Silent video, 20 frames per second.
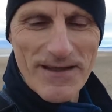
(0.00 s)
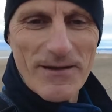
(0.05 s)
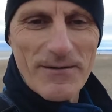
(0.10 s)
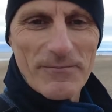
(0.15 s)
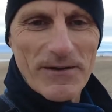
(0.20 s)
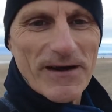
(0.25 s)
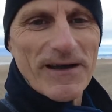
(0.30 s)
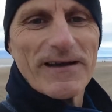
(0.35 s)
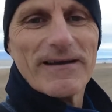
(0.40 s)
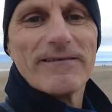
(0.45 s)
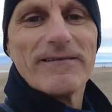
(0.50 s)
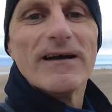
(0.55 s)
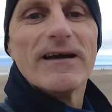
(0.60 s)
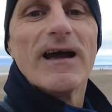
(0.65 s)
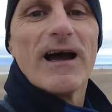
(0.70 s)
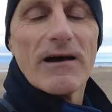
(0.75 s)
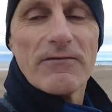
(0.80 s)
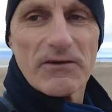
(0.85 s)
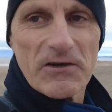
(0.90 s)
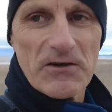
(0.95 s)
but anyway,
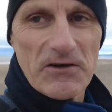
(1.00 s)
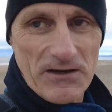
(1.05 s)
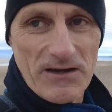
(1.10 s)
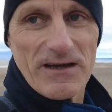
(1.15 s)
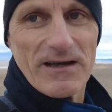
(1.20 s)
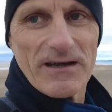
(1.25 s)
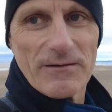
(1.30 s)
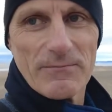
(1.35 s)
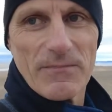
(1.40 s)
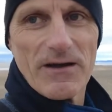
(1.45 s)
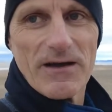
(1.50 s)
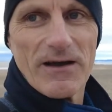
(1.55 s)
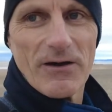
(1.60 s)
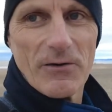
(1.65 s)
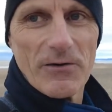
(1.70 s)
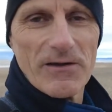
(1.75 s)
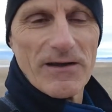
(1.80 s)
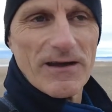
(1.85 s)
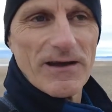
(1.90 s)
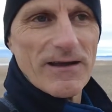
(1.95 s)
have a look at him,
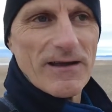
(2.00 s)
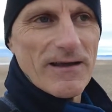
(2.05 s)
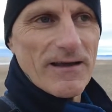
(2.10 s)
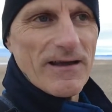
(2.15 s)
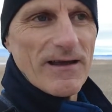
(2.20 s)
okay?